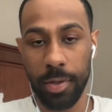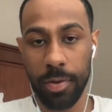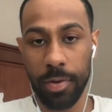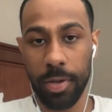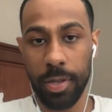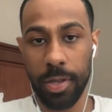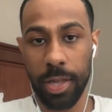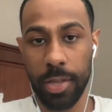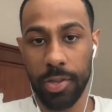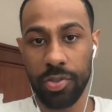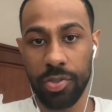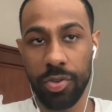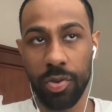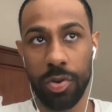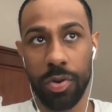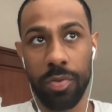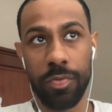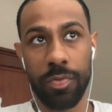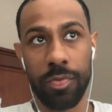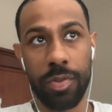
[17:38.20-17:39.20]
and
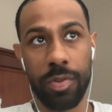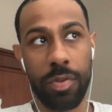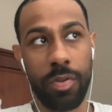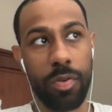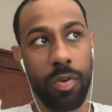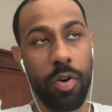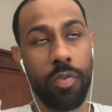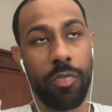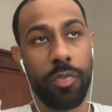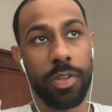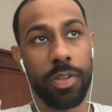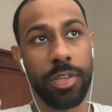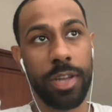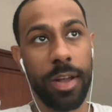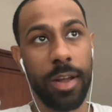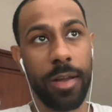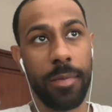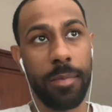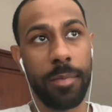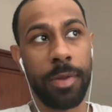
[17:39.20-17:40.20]
sort of over
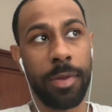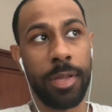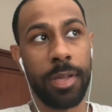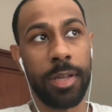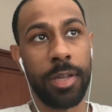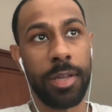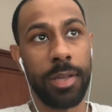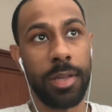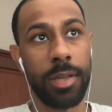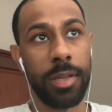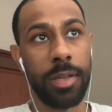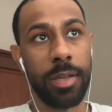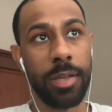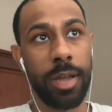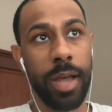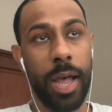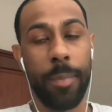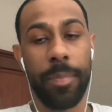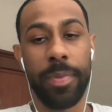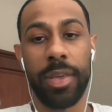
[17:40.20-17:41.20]
time
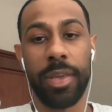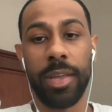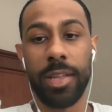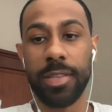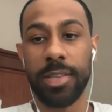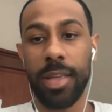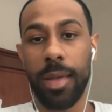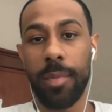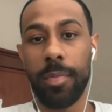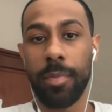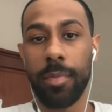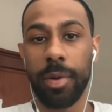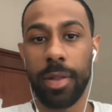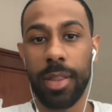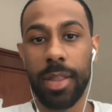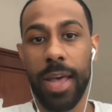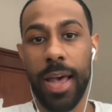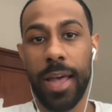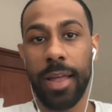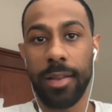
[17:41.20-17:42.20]
I begin to
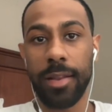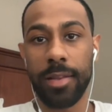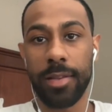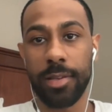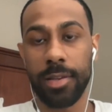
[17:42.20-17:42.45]
implement the